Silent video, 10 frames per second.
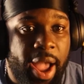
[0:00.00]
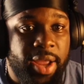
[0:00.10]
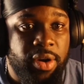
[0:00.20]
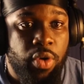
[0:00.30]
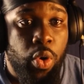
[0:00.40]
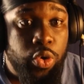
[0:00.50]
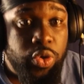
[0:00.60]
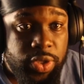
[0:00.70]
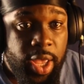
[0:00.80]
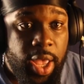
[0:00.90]

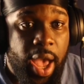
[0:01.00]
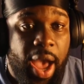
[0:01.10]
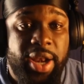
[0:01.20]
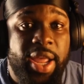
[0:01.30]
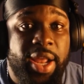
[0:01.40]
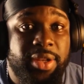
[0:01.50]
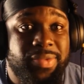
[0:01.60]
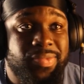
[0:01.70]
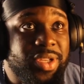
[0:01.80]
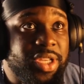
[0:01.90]
rose, and then
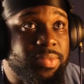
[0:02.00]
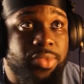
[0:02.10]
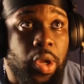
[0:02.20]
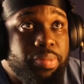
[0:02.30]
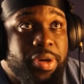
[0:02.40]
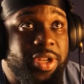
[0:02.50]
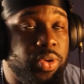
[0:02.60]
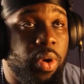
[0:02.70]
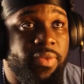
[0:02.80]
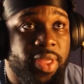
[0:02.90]
he completely
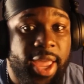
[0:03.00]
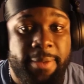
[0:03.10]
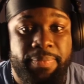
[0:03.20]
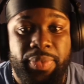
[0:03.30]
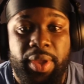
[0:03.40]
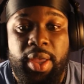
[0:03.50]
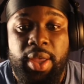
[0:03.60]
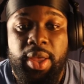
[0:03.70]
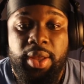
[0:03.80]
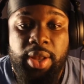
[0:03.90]
took over the game.
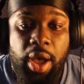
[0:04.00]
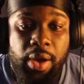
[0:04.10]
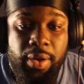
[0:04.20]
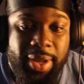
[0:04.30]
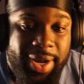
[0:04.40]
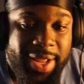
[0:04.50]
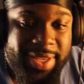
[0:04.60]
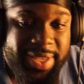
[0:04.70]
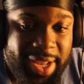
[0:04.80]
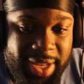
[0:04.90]
Now
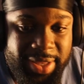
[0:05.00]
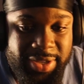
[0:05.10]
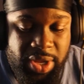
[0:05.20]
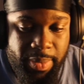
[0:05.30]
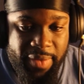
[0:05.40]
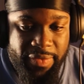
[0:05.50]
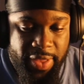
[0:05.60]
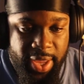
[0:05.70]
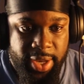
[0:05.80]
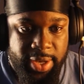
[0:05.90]
let's get into some of
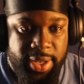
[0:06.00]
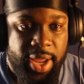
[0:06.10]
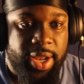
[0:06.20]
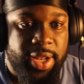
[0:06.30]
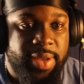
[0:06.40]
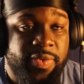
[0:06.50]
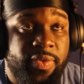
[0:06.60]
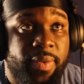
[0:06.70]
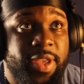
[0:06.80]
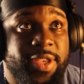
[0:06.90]
the negatives
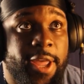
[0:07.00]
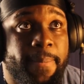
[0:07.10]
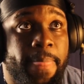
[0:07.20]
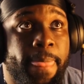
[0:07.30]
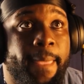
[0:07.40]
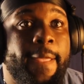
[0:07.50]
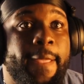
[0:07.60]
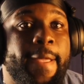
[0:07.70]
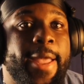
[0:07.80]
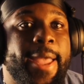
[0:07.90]
from this game.
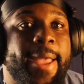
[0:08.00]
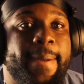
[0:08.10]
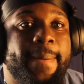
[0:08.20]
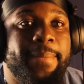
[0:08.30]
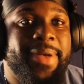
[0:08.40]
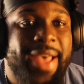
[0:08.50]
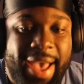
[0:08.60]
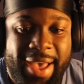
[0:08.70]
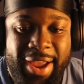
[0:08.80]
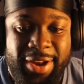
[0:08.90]

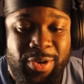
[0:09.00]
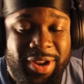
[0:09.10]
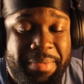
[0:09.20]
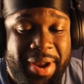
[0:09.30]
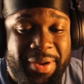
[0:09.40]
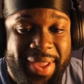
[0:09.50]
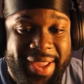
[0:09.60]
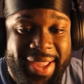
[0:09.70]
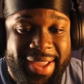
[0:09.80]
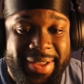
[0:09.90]
Nodi
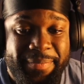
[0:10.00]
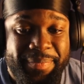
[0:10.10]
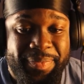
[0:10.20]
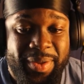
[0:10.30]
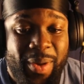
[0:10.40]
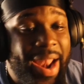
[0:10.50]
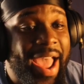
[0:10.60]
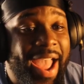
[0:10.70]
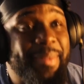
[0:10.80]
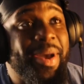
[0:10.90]
Madueke. While
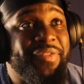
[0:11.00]
I am a